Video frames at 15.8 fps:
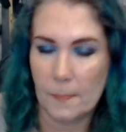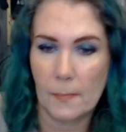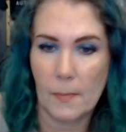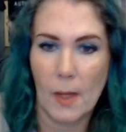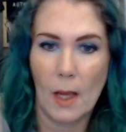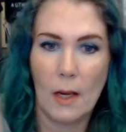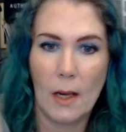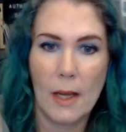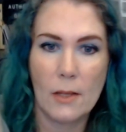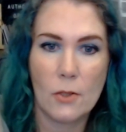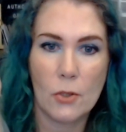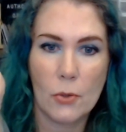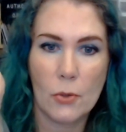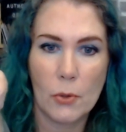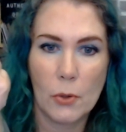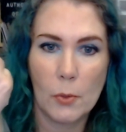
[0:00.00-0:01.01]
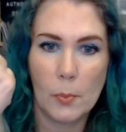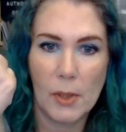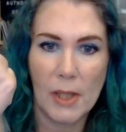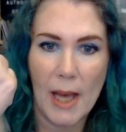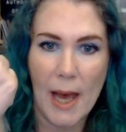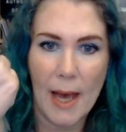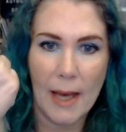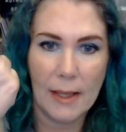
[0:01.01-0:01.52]
A nice true
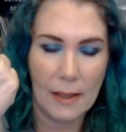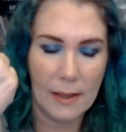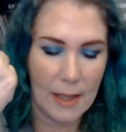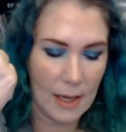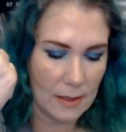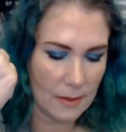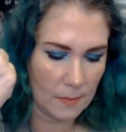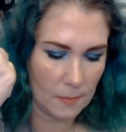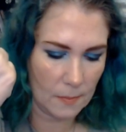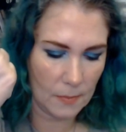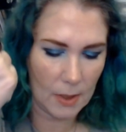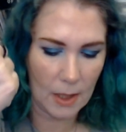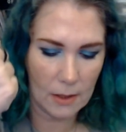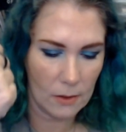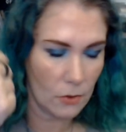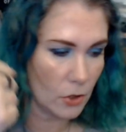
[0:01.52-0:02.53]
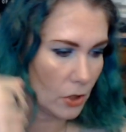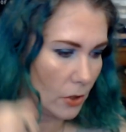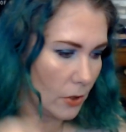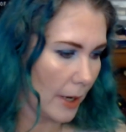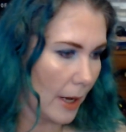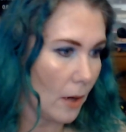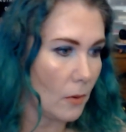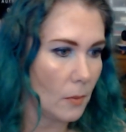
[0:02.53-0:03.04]
black that's kind of sheared
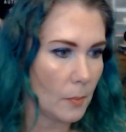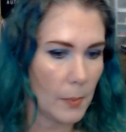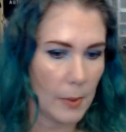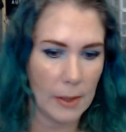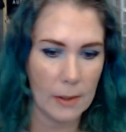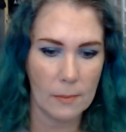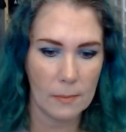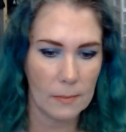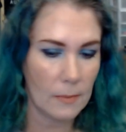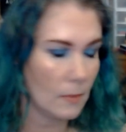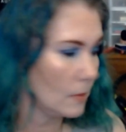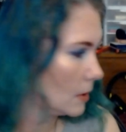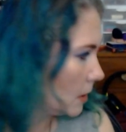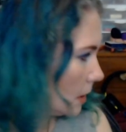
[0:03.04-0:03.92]
out, but you